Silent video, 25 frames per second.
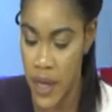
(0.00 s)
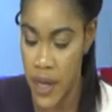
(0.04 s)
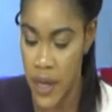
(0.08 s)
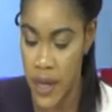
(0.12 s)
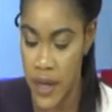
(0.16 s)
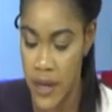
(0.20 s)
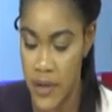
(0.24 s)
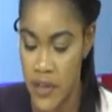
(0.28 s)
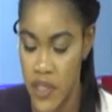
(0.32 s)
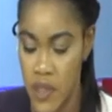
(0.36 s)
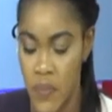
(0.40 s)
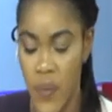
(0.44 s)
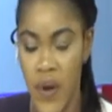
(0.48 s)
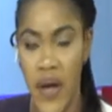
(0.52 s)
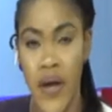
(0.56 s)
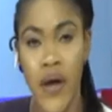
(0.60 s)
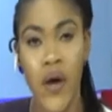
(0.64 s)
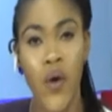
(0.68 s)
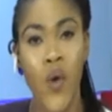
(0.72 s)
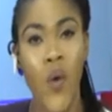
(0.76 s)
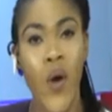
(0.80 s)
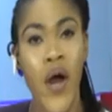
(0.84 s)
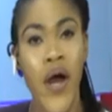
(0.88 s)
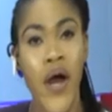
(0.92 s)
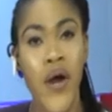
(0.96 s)
is by
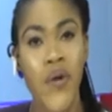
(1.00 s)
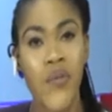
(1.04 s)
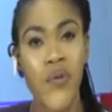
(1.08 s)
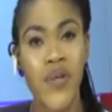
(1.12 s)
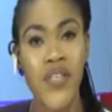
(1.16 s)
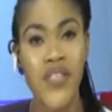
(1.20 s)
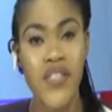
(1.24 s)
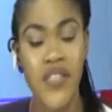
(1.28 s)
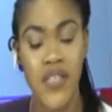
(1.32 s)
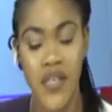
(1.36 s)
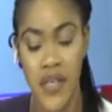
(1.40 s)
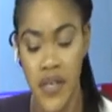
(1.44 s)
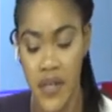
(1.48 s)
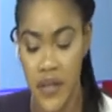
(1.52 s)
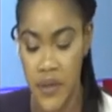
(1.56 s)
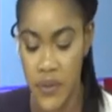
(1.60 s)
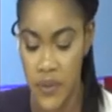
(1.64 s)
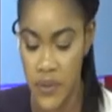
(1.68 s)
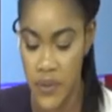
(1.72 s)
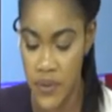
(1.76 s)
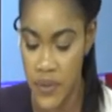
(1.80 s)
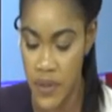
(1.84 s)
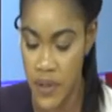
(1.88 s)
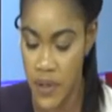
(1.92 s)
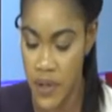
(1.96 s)
acquiring
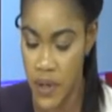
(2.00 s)
skills.